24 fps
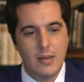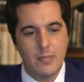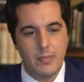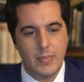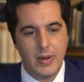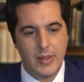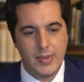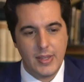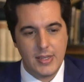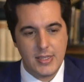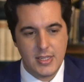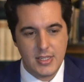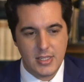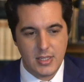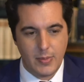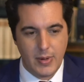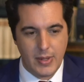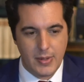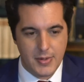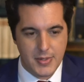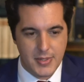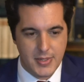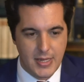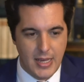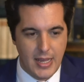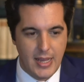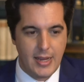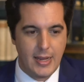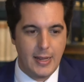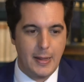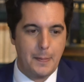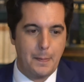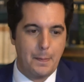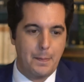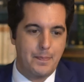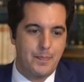But this is the way they're saying
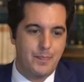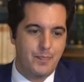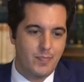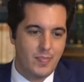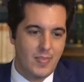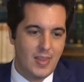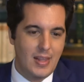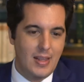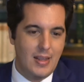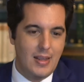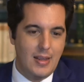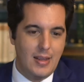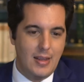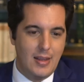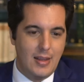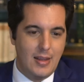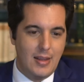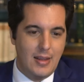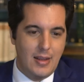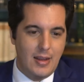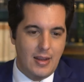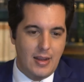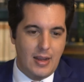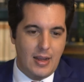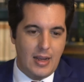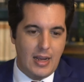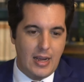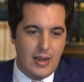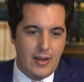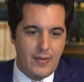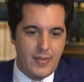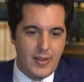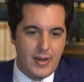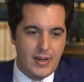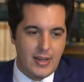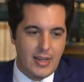it.
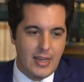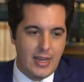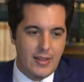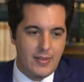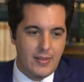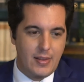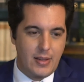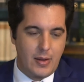That again,